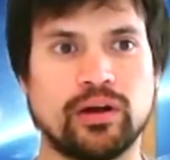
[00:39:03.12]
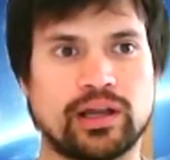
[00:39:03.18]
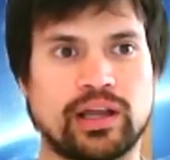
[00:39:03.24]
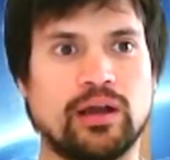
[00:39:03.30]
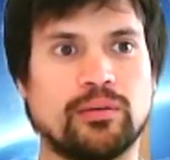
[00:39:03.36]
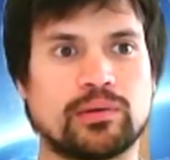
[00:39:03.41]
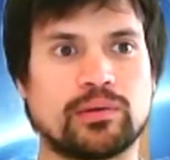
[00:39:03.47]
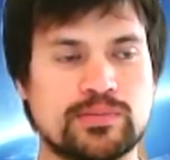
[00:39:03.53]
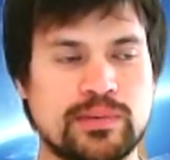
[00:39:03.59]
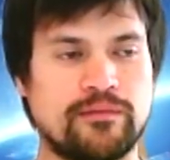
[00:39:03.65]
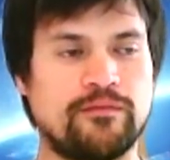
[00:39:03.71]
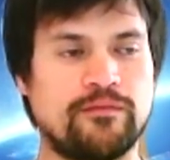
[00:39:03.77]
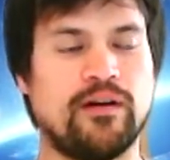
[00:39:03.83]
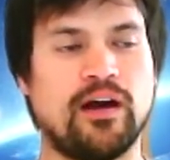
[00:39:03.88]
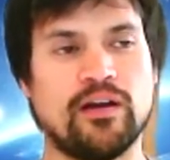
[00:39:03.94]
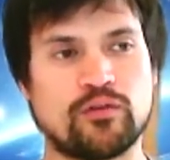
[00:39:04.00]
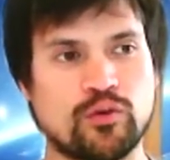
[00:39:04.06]
okay, I'm going to spend
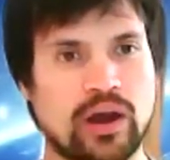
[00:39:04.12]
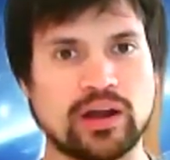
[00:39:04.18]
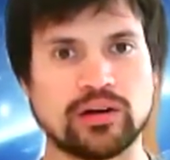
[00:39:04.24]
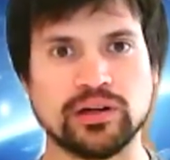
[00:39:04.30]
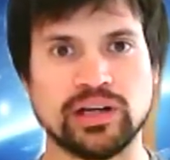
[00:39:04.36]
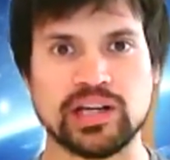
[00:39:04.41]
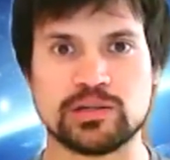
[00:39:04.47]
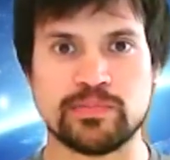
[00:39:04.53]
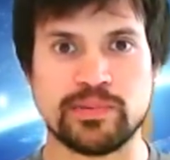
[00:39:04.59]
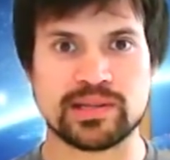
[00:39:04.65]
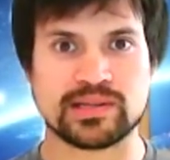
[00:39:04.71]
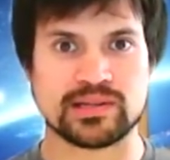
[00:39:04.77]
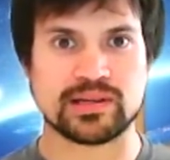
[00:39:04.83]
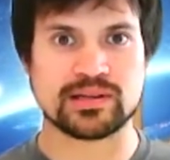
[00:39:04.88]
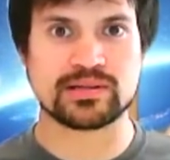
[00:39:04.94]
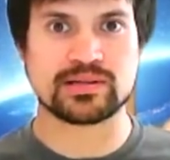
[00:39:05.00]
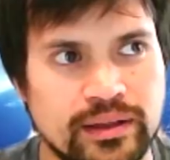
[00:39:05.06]
five grand on each
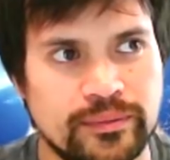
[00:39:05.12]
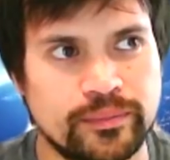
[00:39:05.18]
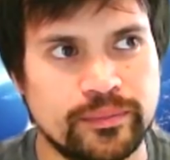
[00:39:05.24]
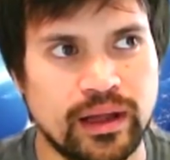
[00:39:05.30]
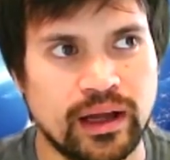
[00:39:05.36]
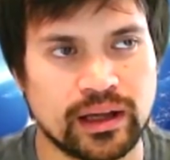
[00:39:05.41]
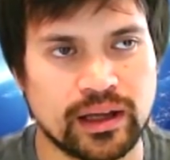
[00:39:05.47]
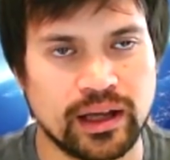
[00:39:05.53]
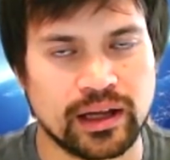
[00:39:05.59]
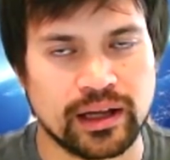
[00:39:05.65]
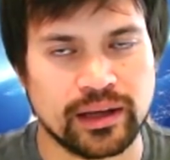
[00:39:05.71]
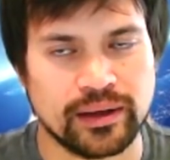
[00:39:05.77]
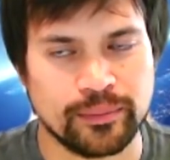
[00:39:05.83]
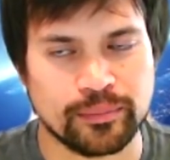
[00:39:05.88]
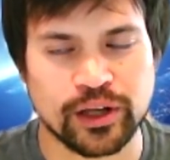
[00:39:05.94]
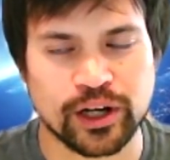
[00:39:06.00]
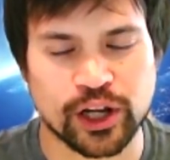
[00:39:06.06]
business. I,
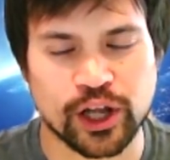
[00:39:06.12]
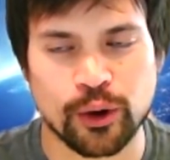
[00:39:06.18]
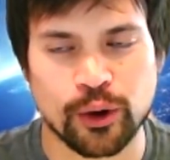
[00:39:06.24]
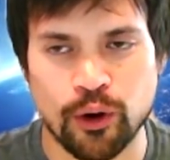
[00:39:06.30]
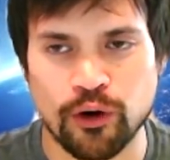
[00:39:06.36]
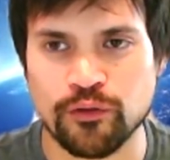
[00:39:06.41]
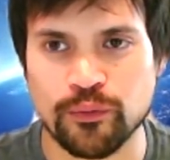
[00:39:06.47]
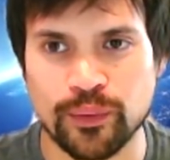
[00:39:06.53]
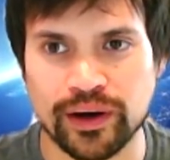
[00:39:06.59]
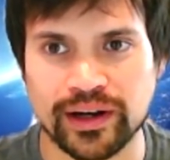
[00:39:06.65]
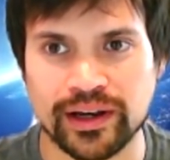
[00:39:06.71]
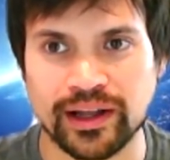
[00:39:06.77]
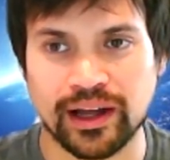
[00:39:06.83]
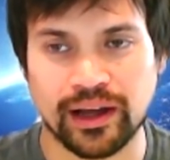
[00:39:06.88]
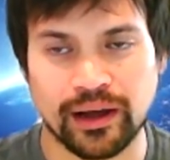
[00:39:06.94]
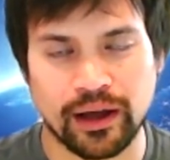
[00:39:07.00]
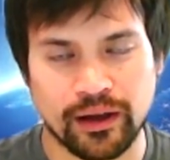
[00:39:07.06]
am going to go off on one.
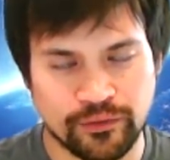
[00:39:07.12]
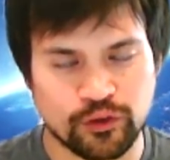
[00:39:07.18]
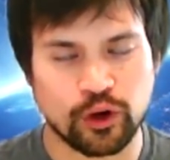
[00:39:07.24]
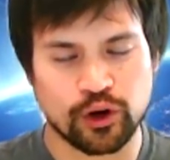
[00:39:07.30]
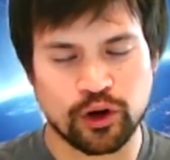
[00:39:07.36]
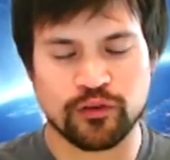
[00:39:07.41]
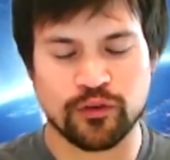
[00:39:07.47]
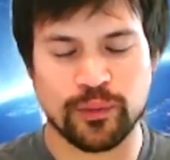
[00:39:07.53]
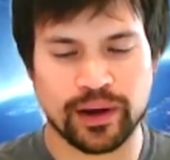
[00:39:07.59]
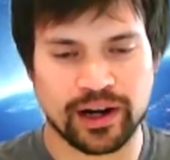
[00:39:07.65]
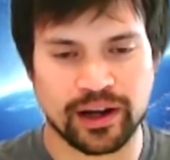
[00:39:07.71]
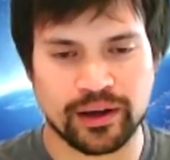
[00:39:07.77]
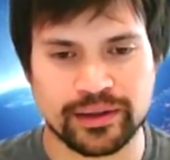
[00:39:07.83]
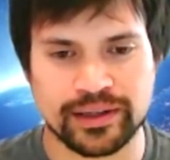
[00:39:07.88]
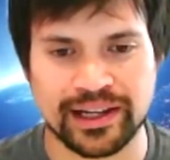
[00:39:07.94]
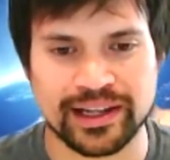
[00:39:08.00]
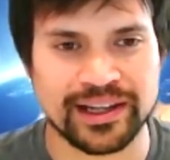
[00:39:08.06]
I've gone off on one.
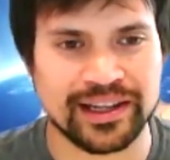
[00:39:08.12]
I,